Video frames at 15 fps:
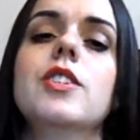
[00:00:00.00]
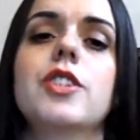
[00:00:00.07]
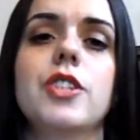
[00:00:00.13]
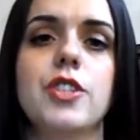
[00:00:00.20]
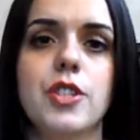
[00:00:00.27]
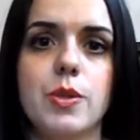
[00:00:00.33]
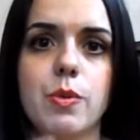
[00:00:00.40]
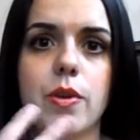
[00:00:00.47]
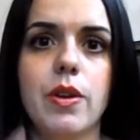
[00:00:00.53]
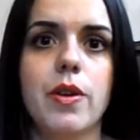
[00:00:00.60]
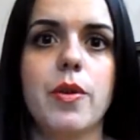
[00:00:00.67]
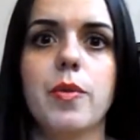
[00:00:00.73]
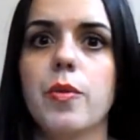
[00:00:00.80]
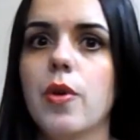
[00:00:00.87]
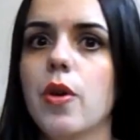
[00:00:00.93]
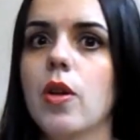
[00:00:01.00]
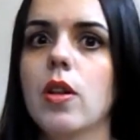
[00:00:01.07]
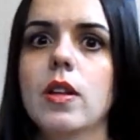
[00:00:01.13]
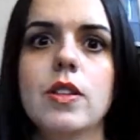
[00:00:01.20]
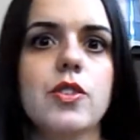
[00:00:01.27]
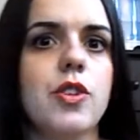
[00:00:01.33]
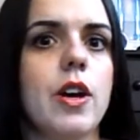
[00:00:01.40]
She just wanted to
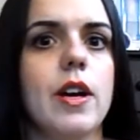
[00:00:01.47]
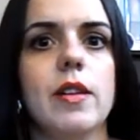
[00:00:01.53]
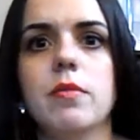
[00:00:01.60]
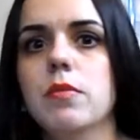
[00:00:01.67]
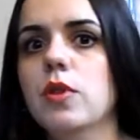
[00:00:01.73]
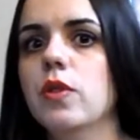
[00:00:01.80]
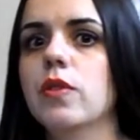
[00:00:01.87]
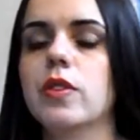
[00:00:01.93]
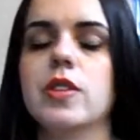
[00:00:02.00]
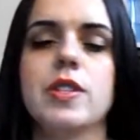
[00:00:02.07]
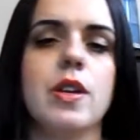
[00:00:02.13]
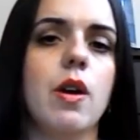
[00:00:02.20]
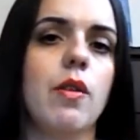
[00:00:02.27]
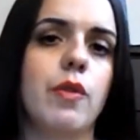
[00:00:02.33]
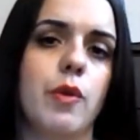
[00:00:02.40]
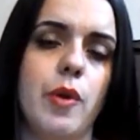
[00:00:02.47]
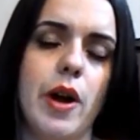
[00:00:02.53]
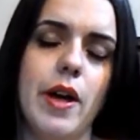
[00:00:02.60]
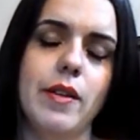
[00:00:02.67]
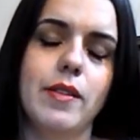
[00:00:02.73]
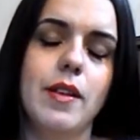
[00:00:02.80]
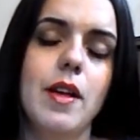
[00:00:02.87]
roll and try to move herself
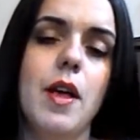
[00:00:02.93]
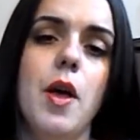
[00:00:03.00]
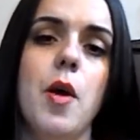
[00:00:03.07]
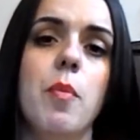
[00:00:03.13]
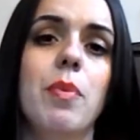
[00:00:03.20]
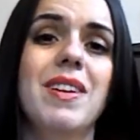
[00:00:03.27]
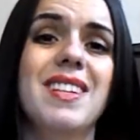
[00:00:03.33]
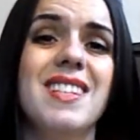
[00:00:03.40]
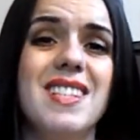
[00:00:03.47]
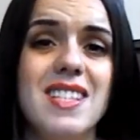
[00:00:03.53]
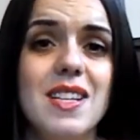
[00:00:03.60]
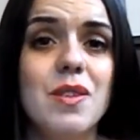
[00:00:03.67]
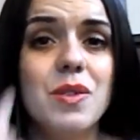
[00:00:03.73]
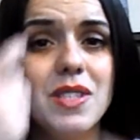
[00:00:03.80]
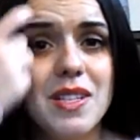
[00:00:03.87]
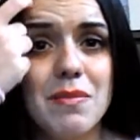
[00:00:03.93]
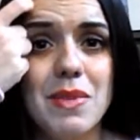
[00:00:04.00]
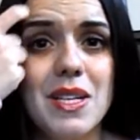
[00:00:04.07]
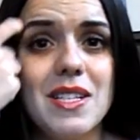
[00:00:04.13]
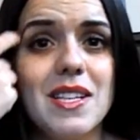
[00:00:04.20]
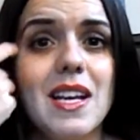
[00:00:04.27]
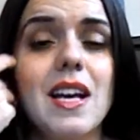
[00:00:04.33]
around. But it still was a
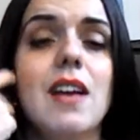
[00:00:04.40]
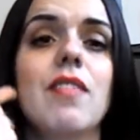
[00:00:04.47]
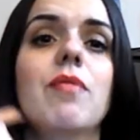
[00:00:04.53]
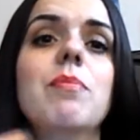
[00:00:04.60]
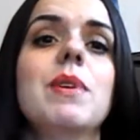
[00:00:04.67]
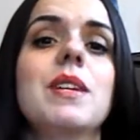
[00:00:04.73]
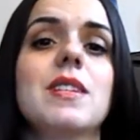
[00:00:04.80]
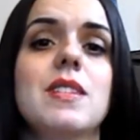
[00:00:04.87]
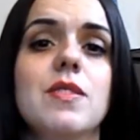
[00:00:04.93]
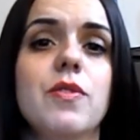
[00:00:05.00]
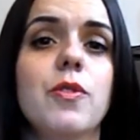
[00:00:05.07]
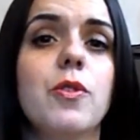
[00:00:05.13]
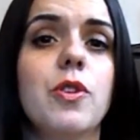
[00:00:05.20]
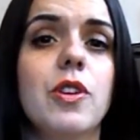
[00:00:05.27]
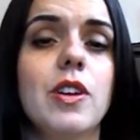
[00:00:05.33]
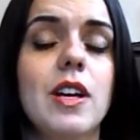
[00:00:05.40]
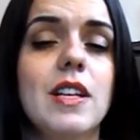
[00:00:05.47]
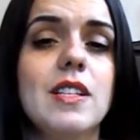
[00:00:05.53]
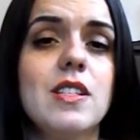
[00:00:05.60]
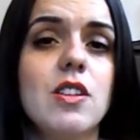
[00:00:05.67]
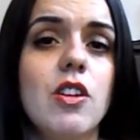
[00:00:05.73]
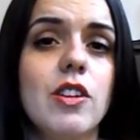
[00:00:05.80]
must-have, because for
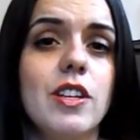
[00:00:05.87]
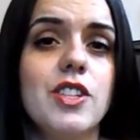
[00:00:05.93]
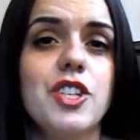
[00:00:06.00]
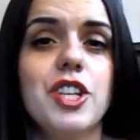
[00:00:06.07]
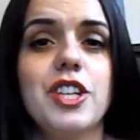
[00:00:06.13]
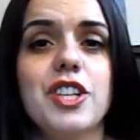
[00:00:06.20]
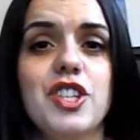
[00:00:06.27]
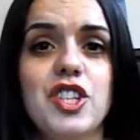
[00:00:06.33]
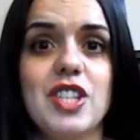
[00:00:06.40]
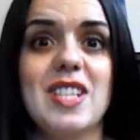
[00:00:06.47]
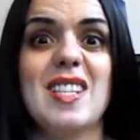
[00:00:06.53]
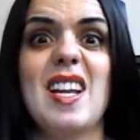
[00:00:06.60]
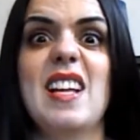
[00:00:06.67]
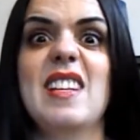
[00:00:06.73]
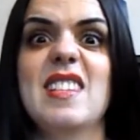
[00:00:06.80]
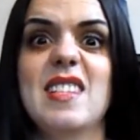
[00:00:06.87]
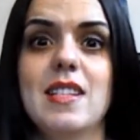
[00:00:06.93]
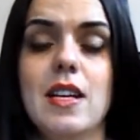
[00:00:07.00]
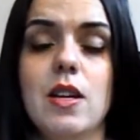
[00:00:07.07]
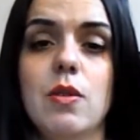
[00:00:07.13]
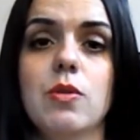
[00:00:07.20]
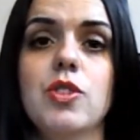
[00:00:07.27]
as long as she could just stand
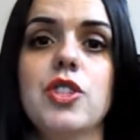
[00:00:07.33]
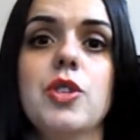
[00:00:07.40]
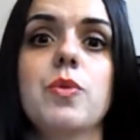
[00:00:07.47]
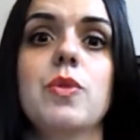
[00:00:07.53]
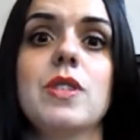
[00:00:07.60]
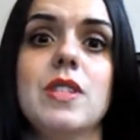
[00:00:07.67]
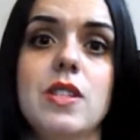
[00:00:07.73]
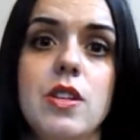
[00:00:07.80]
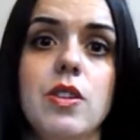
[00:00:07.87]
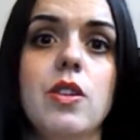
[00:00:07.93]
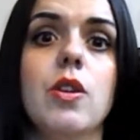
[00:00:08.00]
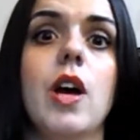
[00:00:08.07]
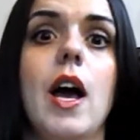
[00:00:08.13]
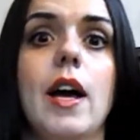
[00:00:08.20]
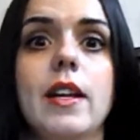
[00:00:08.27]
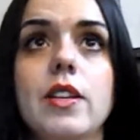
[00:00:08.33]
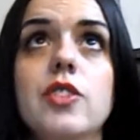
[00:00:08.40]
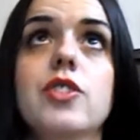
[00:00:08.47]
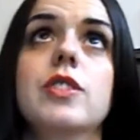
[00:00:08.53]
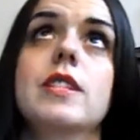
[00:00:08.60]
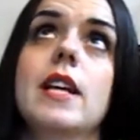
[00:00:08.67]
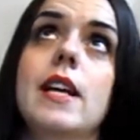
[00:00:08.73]
still, she was, kind of
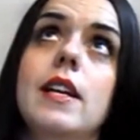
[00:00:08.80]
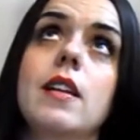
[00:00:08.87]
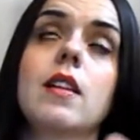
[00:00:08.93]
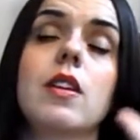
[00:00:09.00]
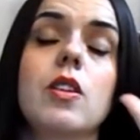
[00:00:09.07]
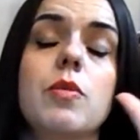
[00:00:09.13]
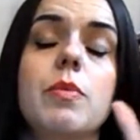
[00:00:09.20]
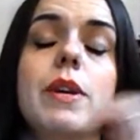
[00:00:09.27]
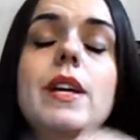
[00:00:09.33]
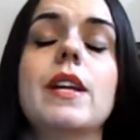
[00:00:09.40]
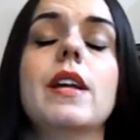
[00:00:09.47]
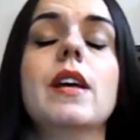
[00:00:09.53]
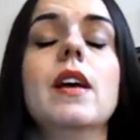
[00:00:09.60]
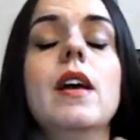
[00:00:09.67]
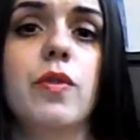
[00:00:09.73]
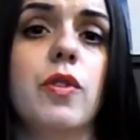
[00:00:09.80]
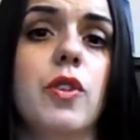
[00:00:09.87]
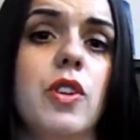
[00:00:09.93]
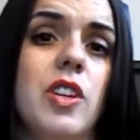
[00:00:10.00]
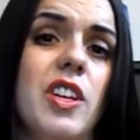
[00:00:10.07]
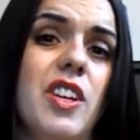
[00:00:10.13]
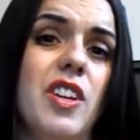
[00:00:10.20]
entertained a little bit.
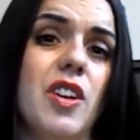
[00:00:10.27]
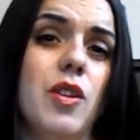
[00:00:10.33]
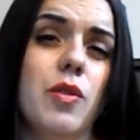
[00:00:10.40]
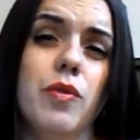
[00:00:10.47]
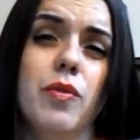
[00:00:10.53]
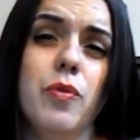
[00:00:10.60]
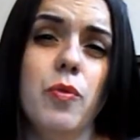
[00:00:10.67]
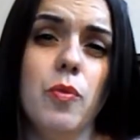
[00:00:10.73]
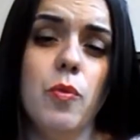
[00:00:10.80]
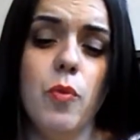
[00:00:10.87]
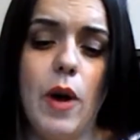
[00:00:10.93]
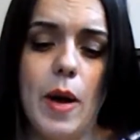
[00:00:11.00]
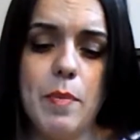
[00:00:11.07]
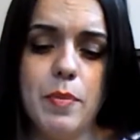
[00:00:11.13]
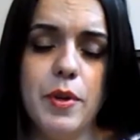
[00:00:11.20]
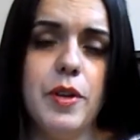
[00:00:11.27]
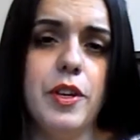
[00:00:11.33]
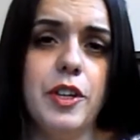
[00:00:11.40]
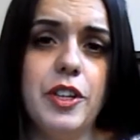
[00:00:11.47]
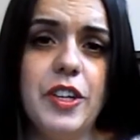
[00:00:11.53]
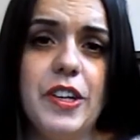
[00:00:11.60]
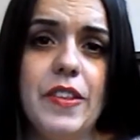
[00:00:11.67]
I put
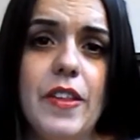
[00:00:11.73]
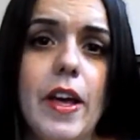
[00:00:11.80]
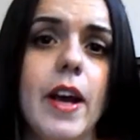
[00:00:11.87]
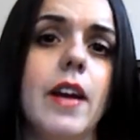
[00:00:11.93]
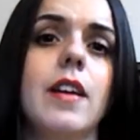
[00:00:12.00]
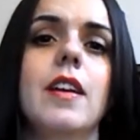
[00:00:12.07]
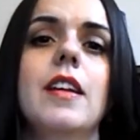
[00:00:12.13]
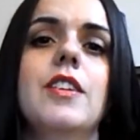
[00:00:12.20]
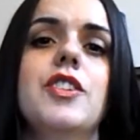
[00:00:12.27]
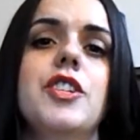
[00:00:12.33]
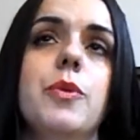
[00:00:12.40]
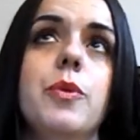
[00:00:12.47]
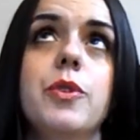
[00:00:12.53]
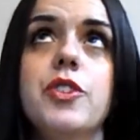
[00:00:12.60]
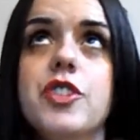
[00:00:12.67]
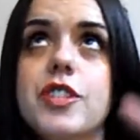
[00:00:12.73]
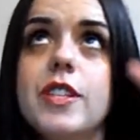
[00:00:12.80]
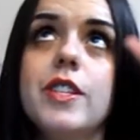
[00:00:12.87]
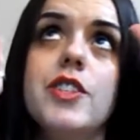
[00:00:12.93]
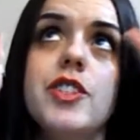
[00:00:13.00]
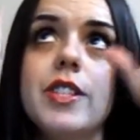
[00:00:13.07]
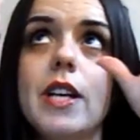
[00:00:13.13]
her in there and she would just
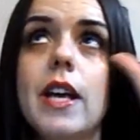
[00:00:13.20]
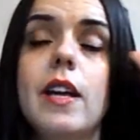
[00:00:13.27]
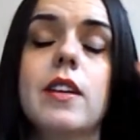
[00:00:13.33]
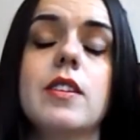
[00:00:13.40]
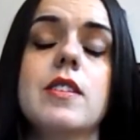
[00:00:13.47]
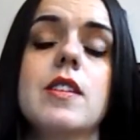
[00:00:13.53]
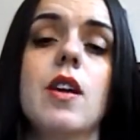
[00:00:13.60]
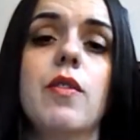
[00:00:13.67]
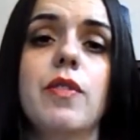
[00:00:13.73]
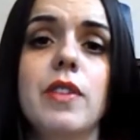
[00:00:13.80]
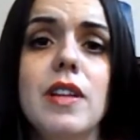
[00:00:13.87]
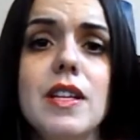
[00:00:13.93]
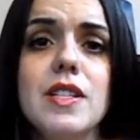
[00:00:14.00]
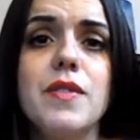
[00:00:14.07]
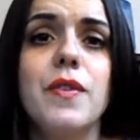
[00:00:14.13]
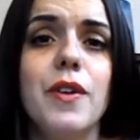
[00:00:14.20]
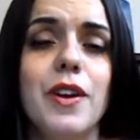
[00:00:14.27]
entertain herself a list